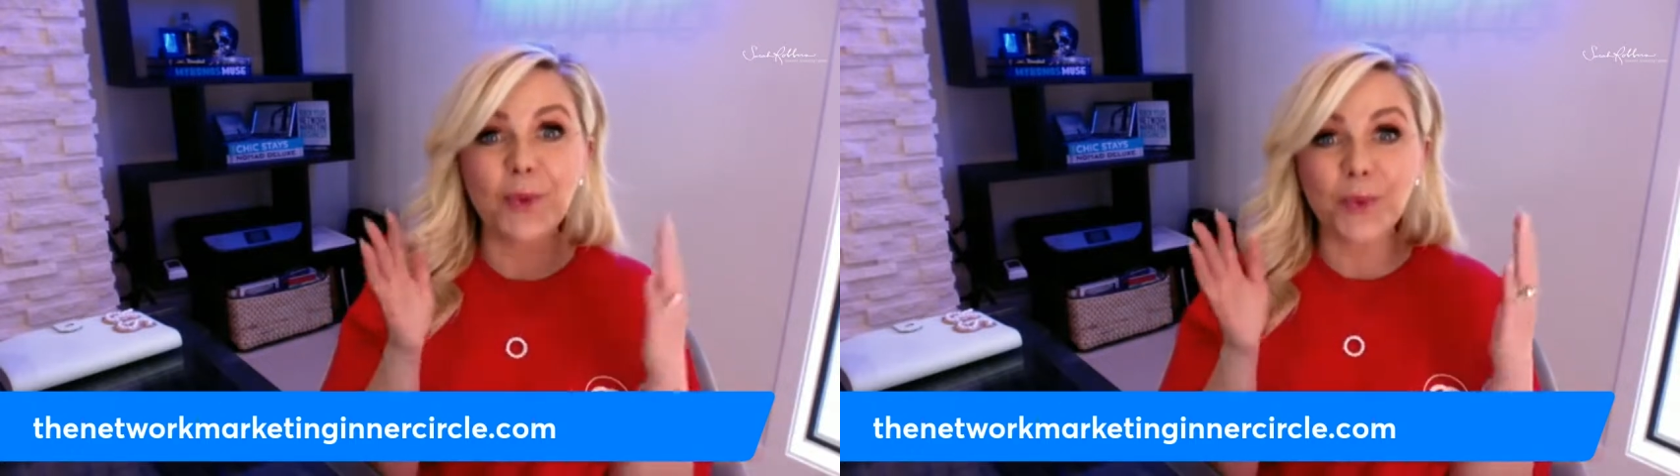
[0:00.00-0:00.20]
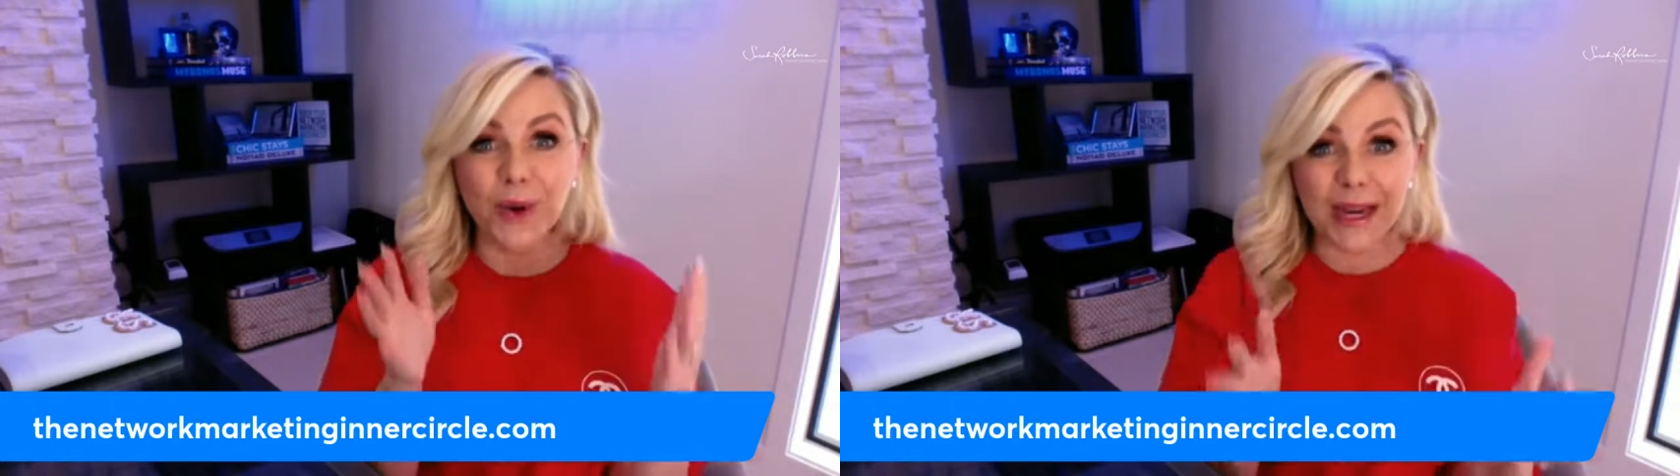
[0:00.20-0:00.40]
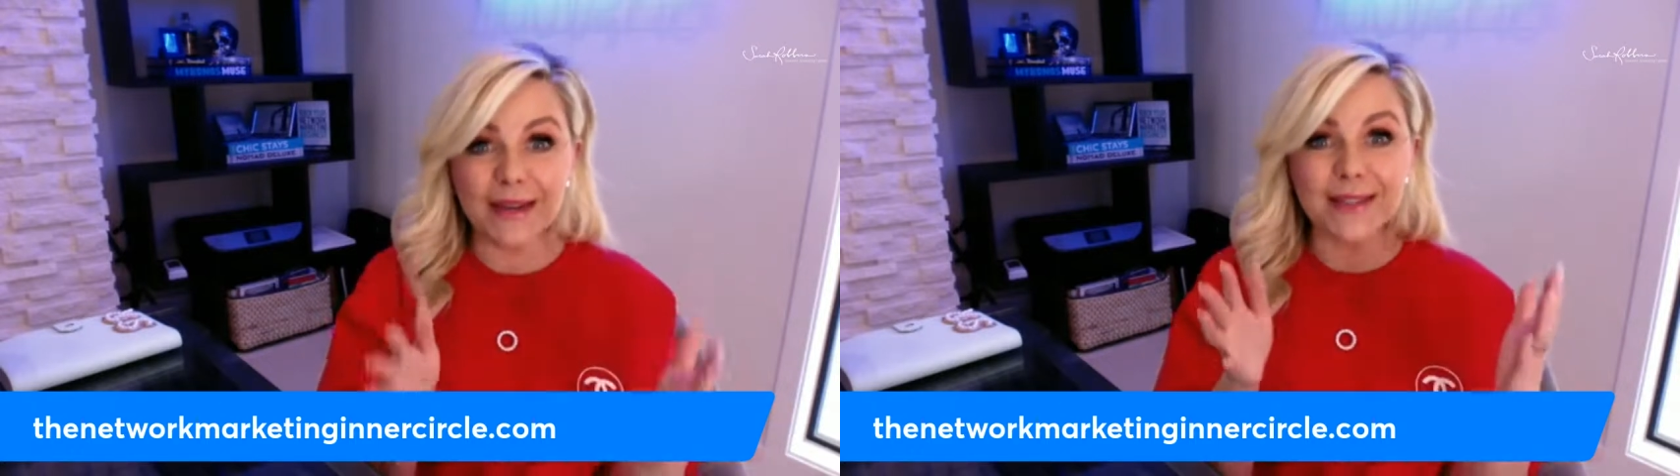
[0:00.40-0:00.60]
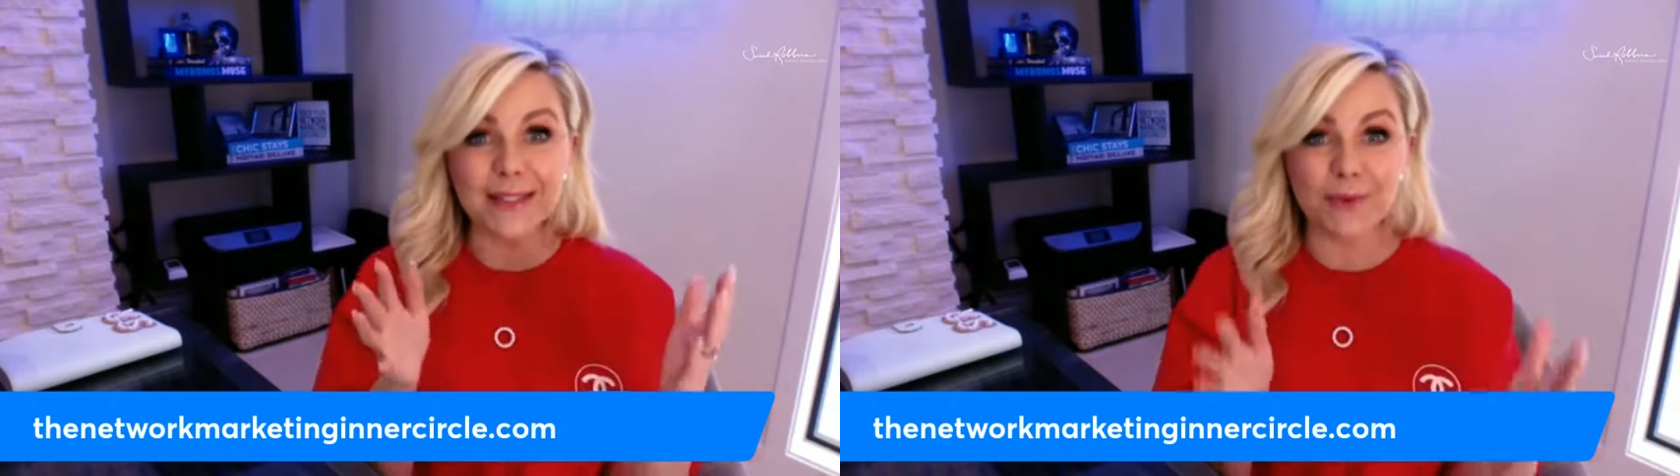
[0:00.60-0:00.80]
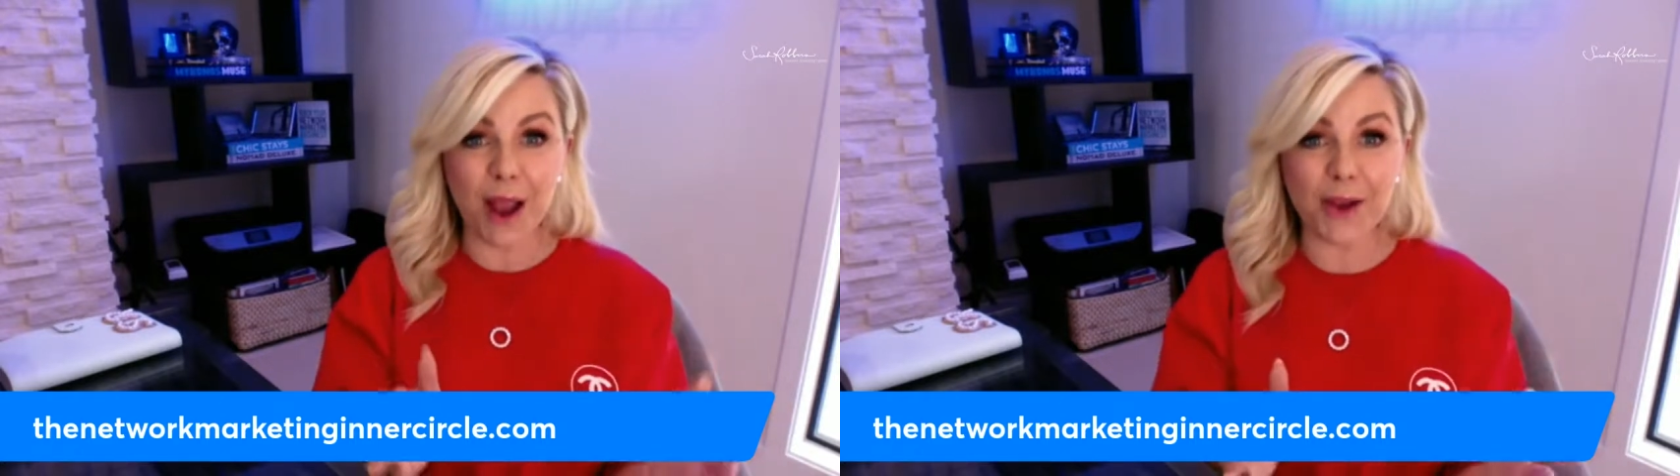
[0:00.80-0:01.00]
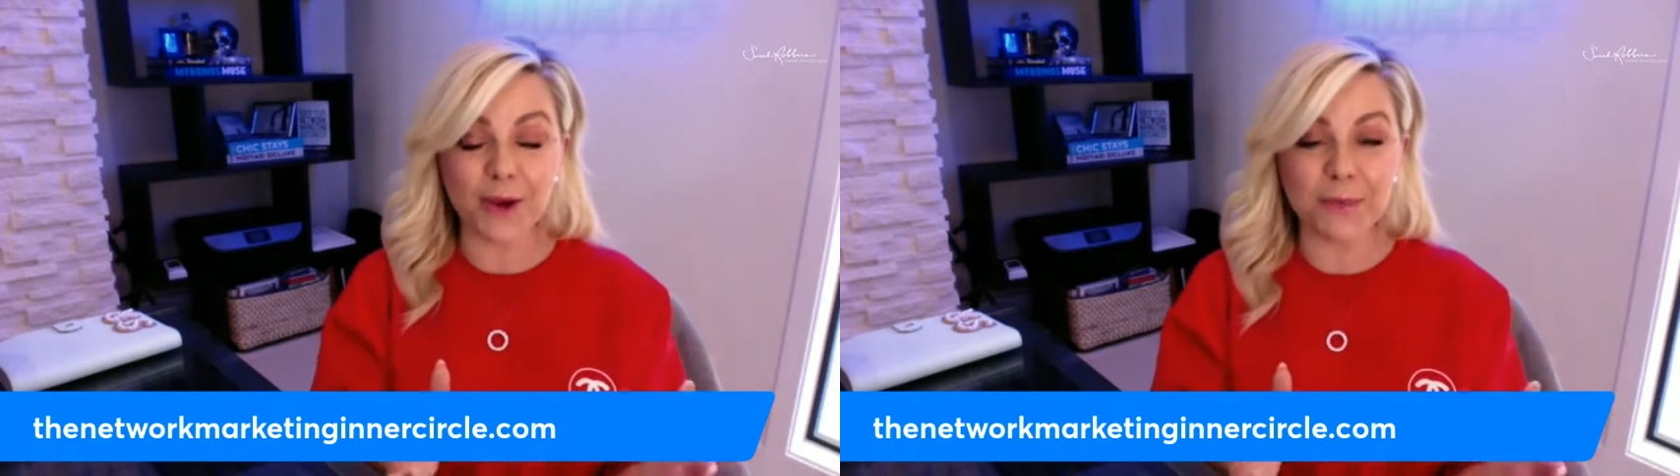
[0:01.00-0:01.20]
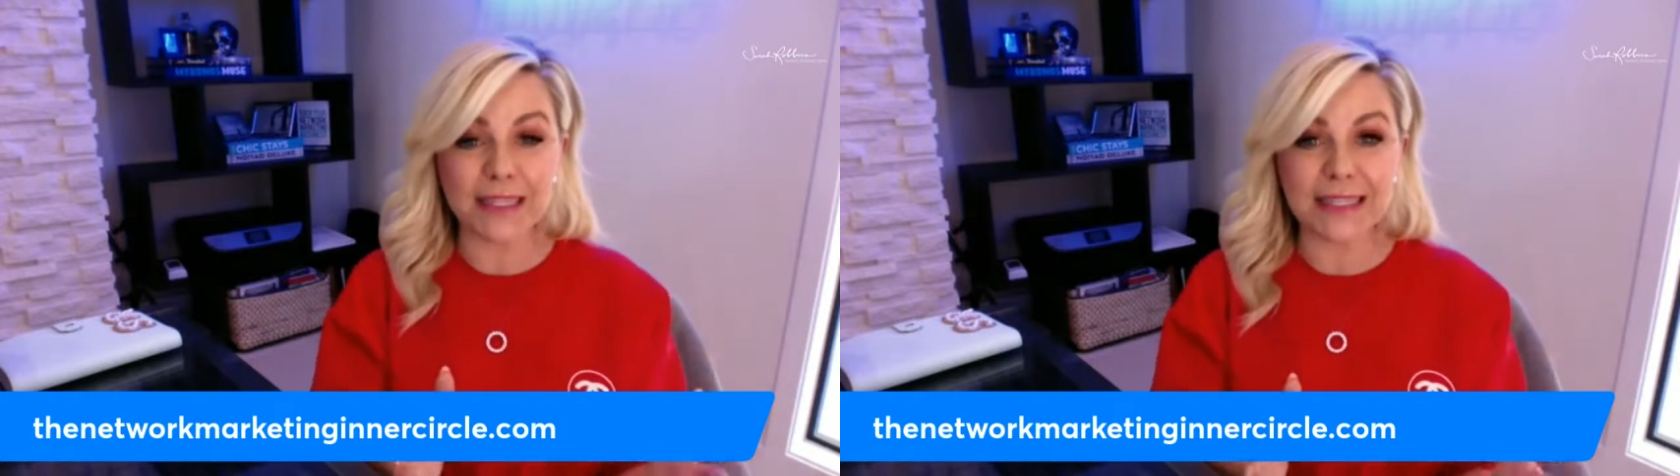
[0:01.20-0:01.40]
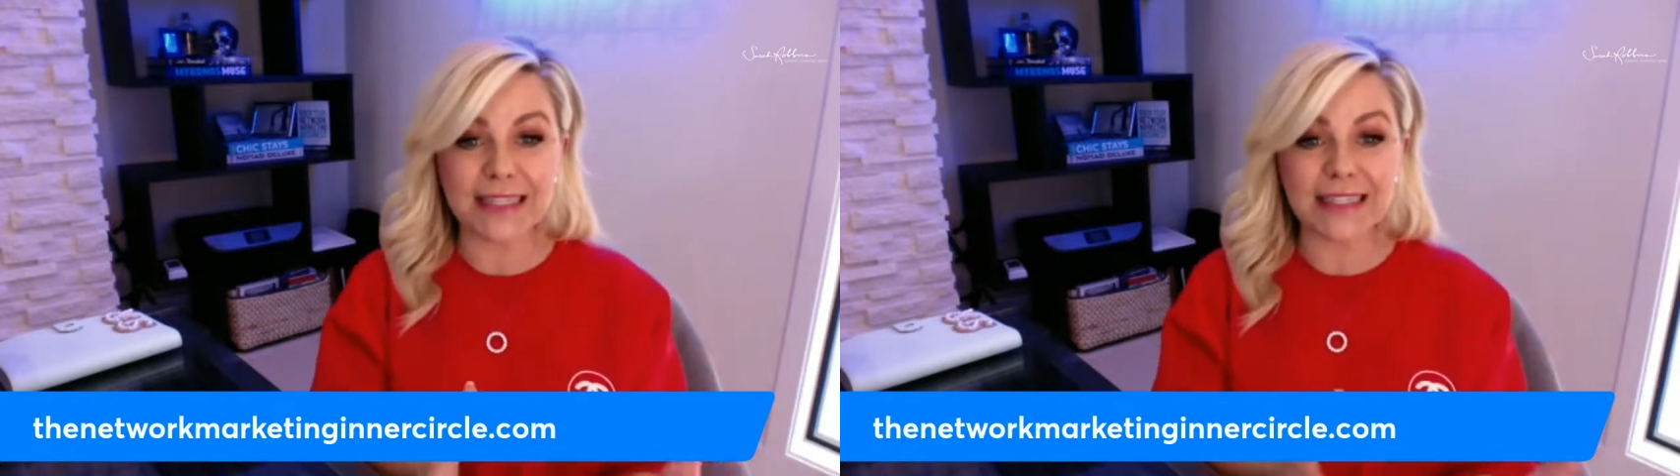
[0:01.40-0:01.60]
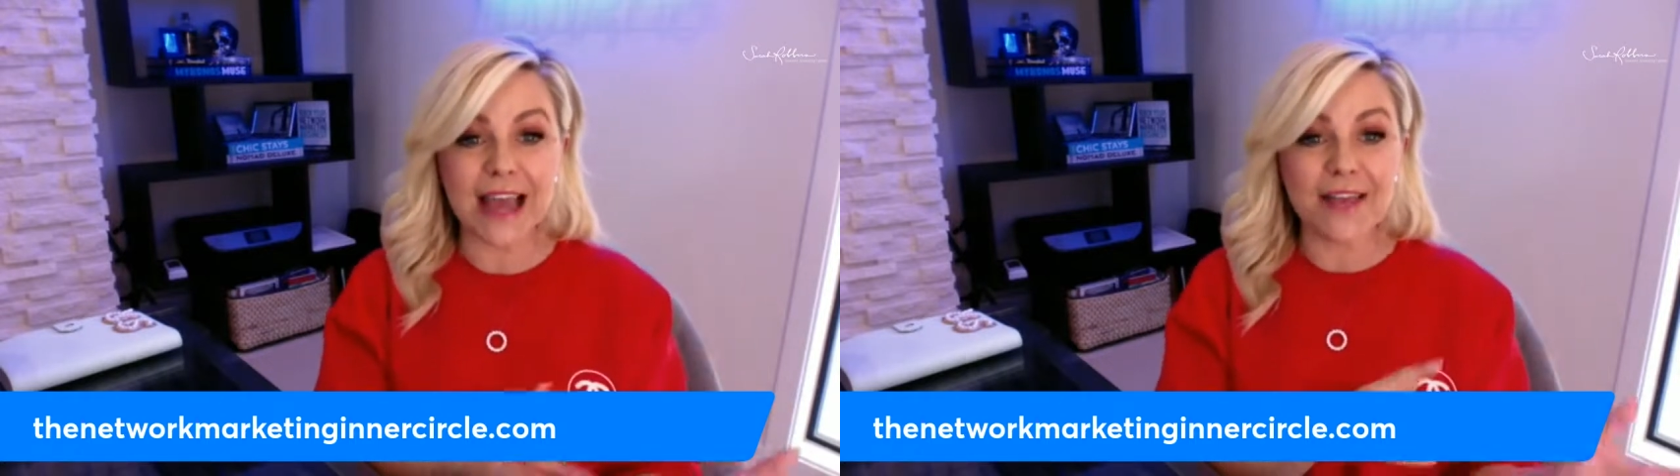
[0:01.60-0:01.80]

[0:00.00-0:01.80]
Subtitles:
reels to rock your business,